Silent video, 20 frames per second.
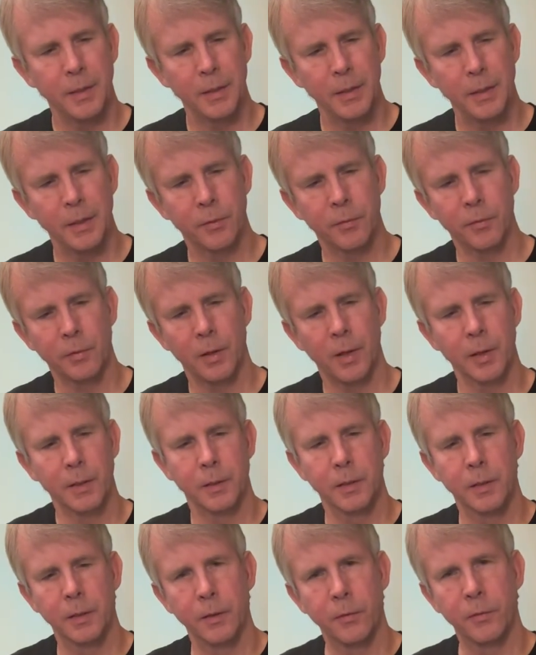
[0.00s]
it's
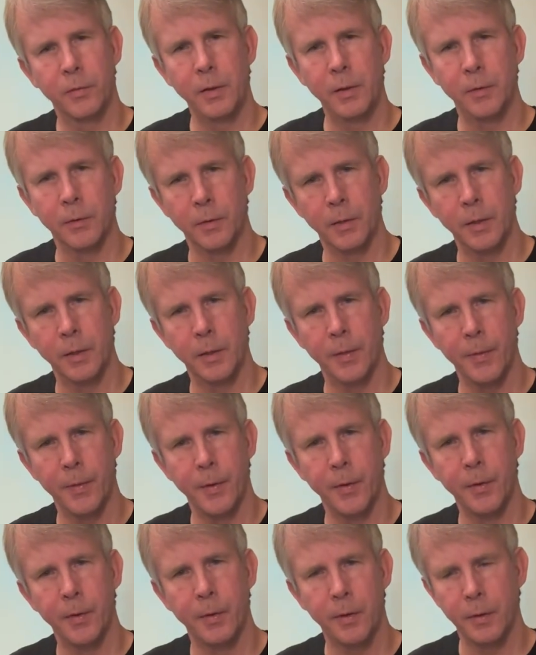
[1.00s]
likely it's either in the
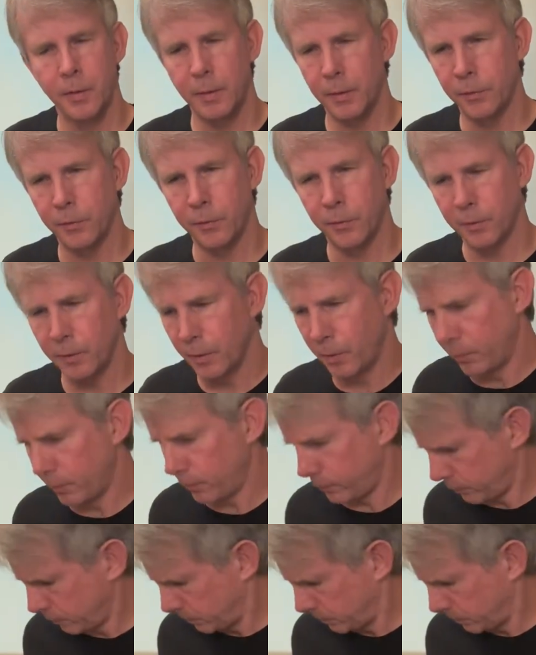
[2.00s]
nut itself